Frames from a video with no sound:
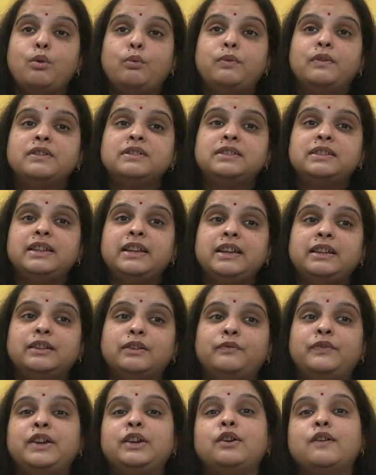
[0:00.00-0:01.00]

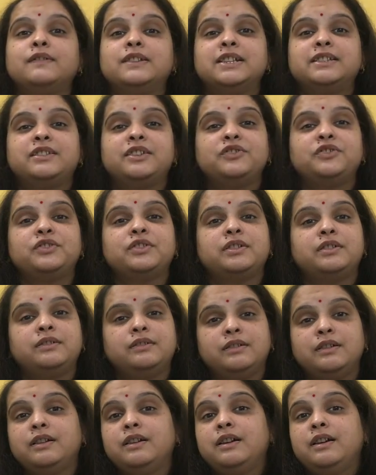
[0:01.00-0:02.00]
firstly, the week of
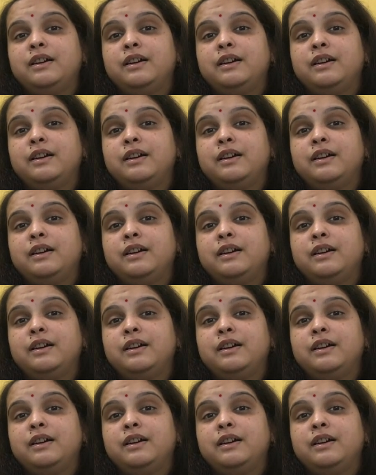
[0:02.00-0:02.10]
gestation